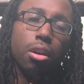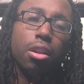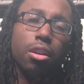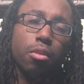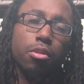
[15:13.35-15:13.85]

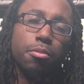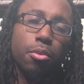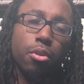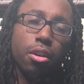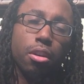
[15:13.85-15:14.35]

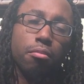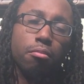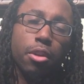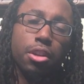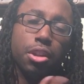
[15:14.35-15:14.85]

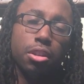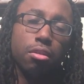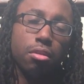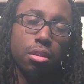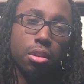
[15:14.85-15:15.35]
Ray J's
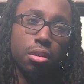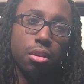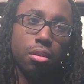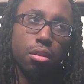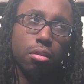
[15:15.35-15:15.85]
little
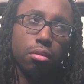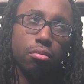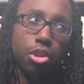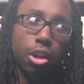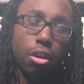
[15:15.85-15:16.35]
assistant
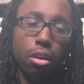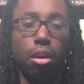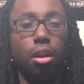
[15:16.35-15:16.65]
chick.